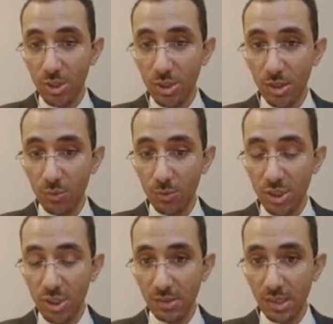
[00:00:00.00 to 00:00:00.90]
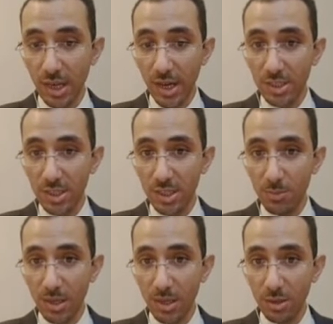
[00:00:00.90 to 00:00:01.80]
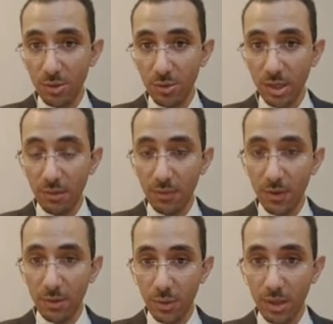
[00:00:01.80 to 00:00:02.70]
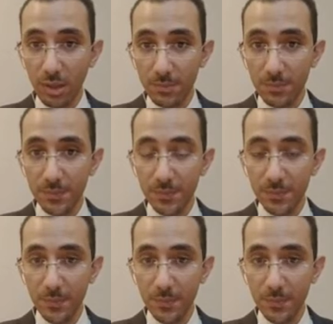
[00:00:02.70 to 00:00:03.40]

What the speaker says: in which Reliance has been doing very well.